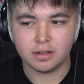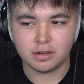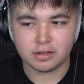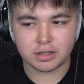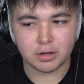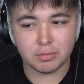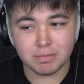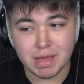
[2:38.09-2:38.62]

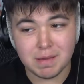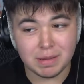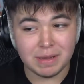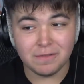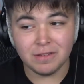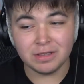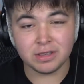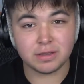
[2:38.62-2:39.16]
So maybe
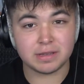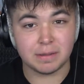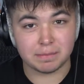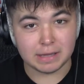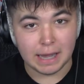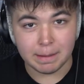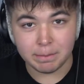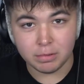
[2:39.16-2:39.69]
even
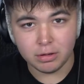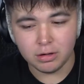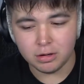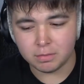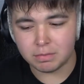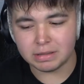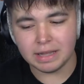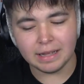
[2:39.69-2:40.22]
September,
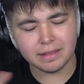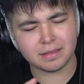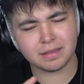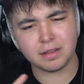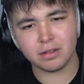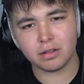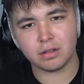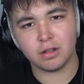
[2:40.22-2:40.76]
but that's
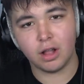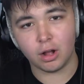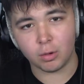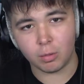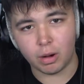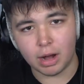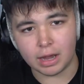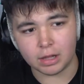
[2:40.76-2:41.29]
still a
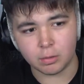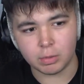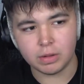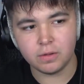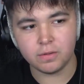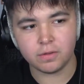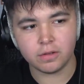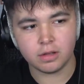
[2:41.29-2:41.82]
long while.
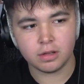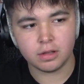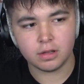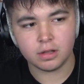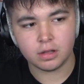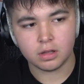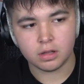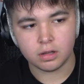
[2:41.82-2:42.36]
We've
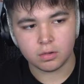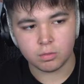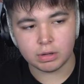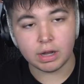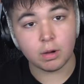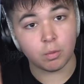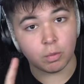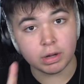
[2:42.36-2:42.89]
we
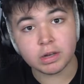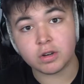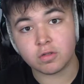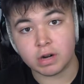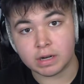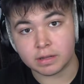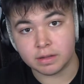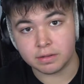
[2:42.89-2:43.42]
got one
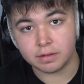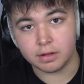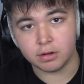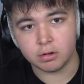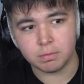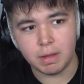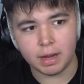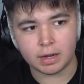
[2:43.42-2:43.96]
direct this
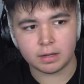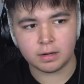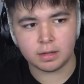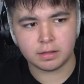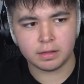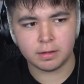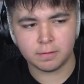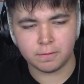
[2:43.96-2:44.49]
year, back in I
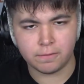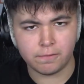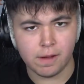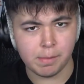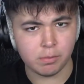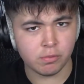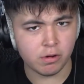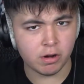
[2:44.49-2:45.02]
think
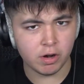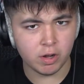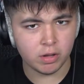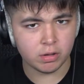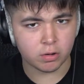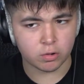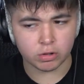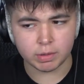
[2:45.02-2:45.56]

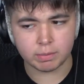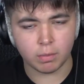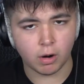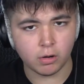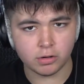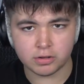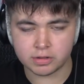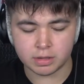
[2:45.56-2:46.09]
February, early
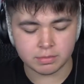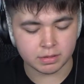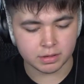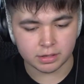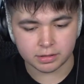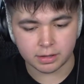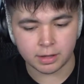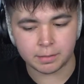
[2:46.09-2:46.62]
March, something
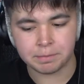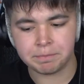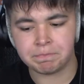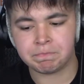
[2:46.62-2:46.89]
like that.